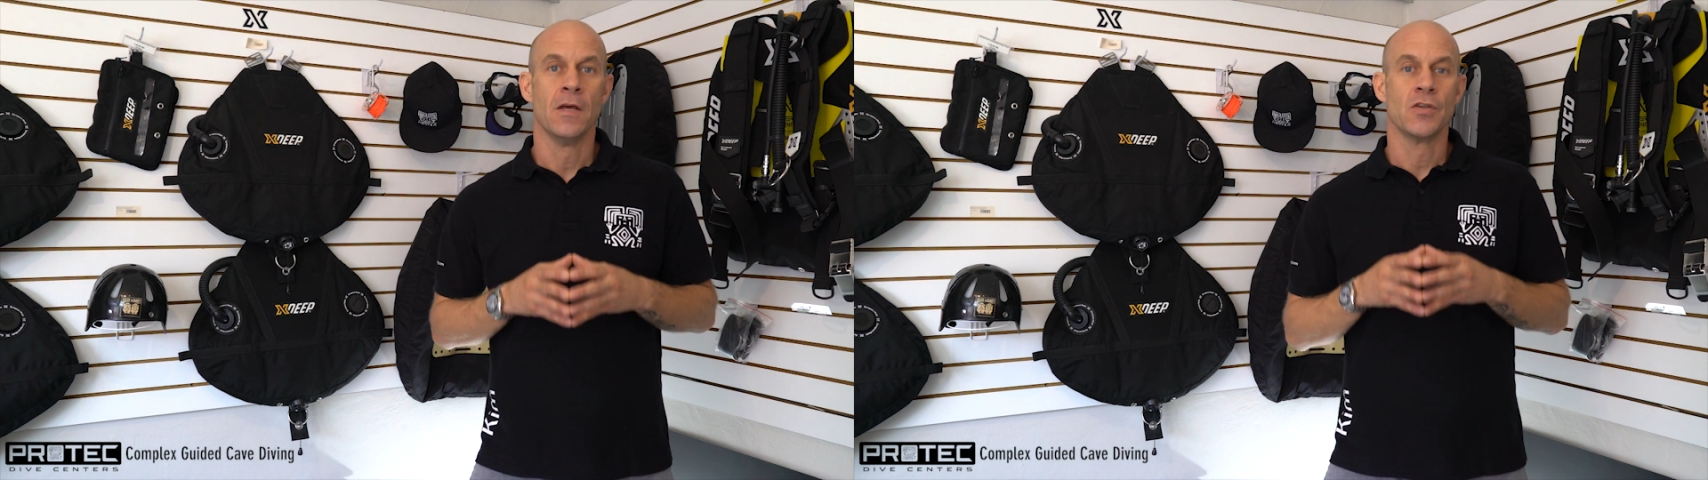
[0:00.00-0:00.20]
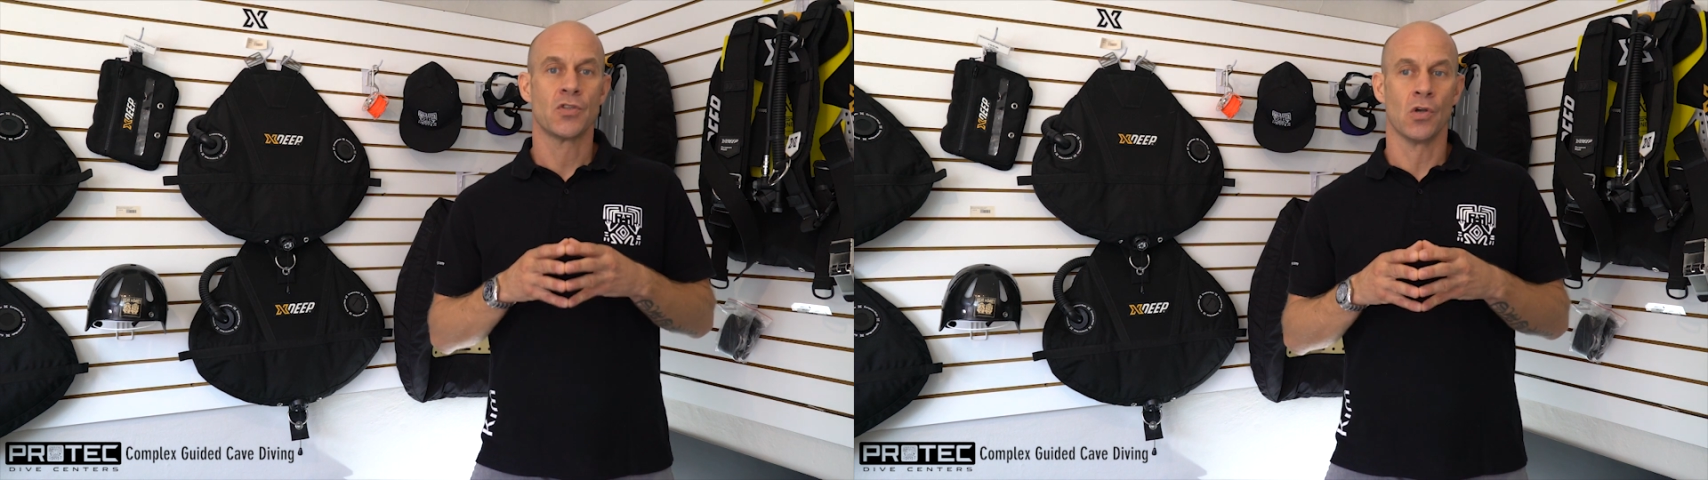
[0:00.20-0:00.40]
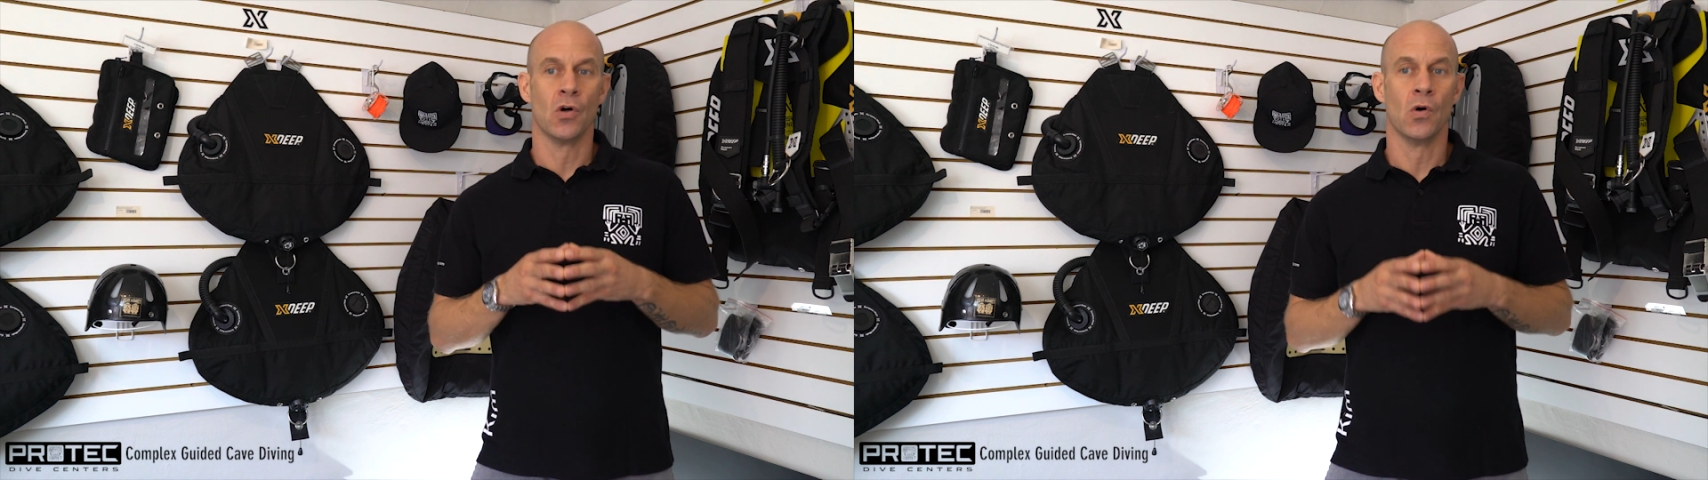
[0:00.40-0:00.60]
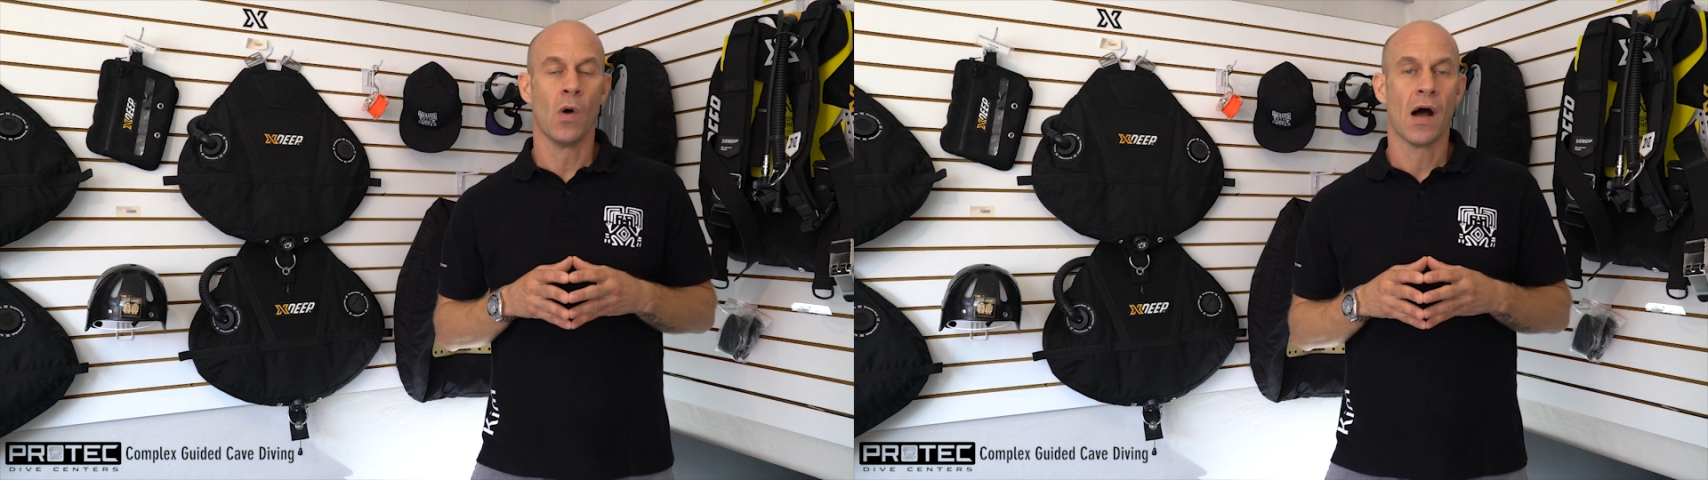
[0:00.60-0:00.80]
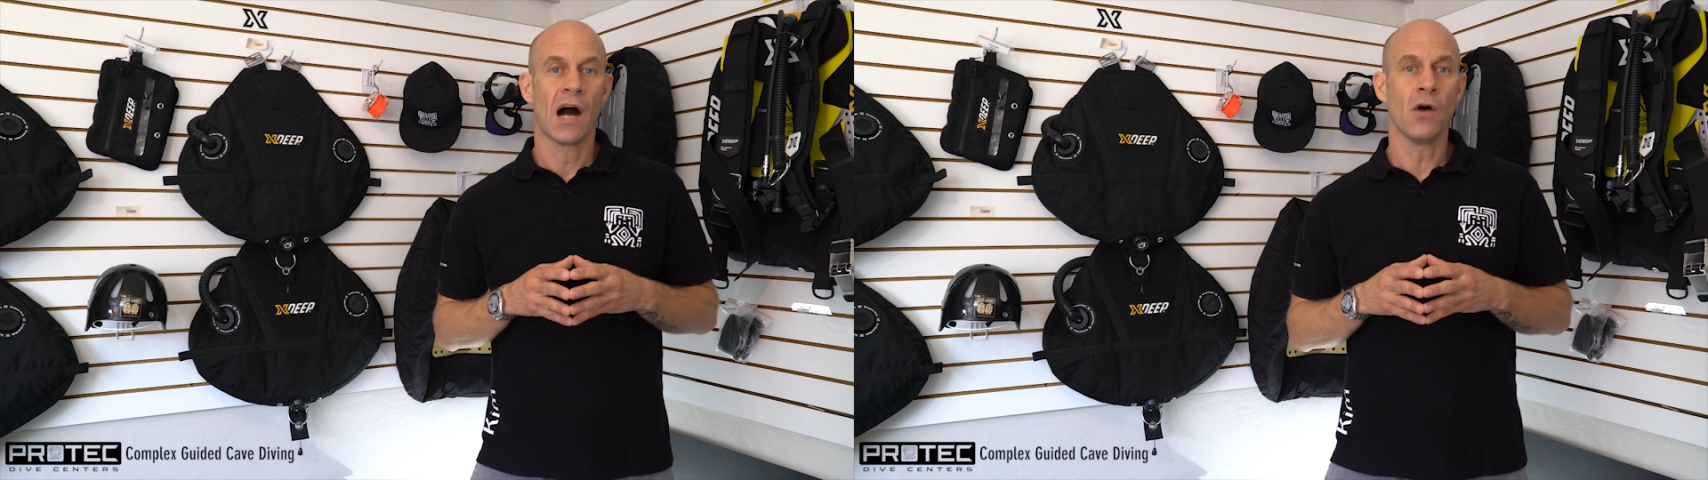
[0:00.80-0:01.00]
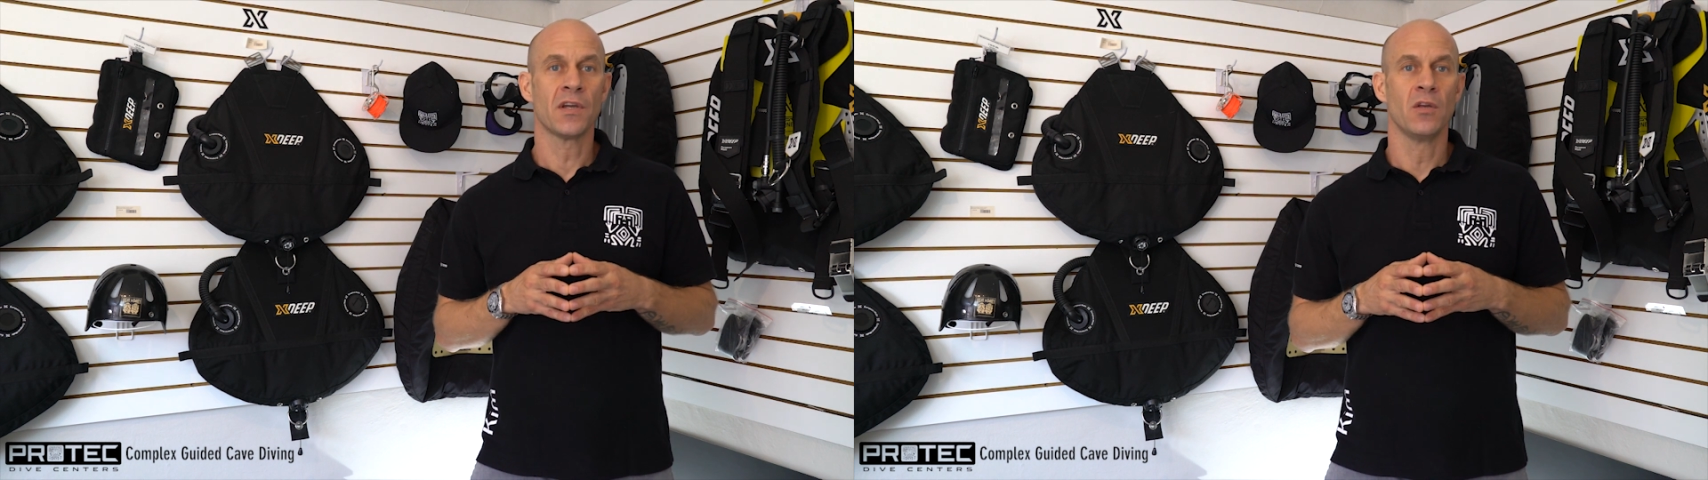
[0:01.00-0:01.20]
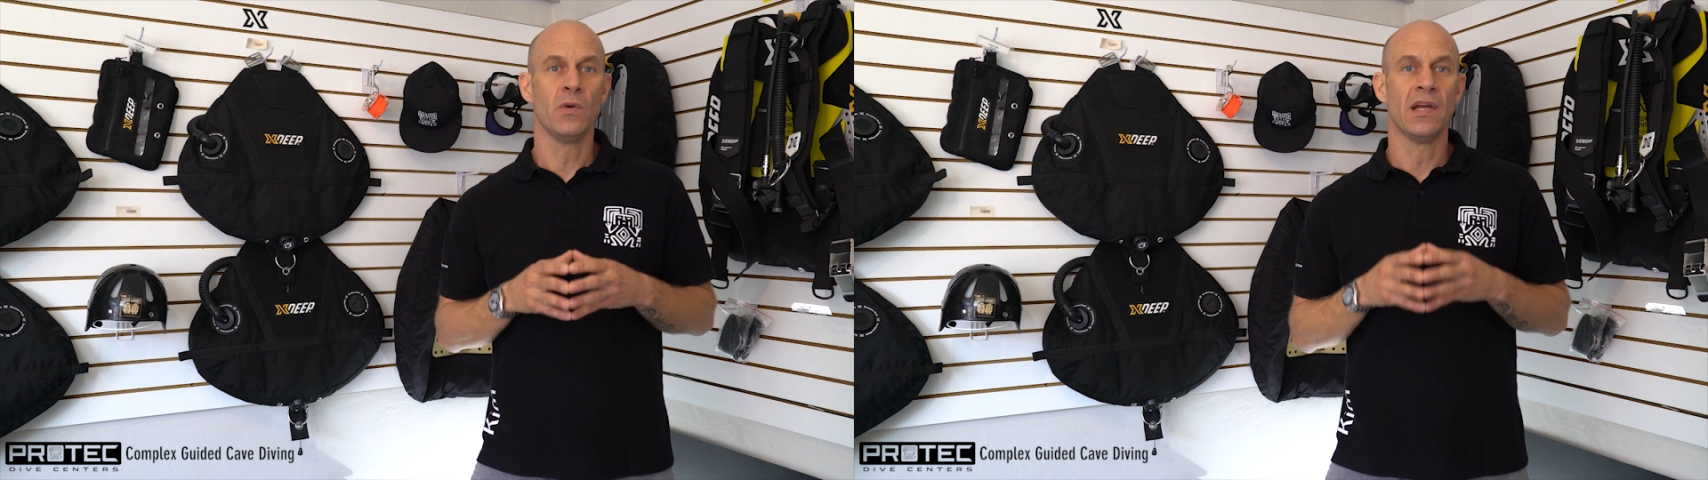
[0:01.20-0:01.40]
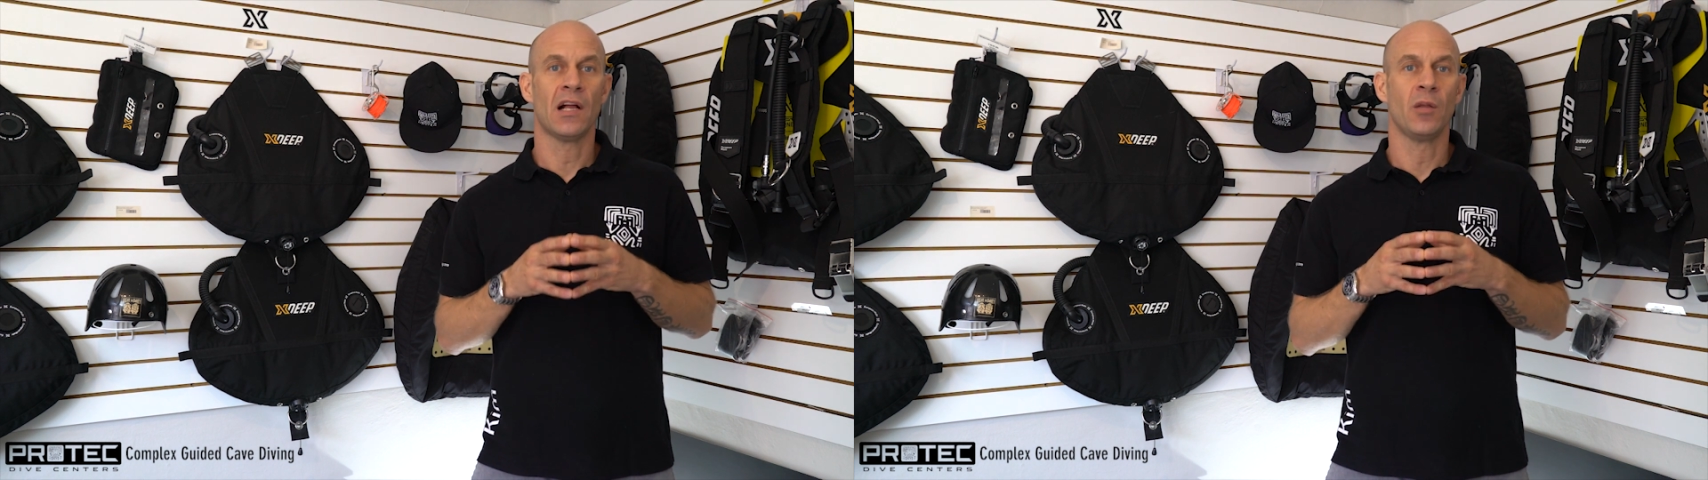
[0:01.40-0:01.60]
So how can
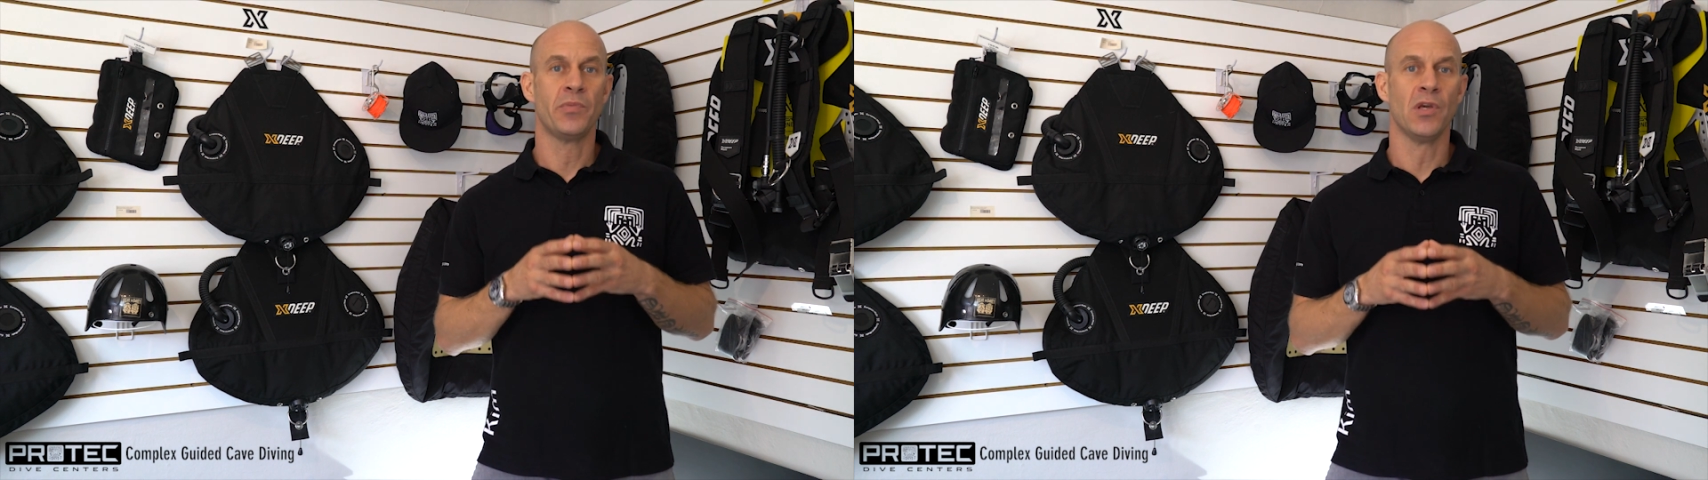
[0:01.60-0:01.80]
we help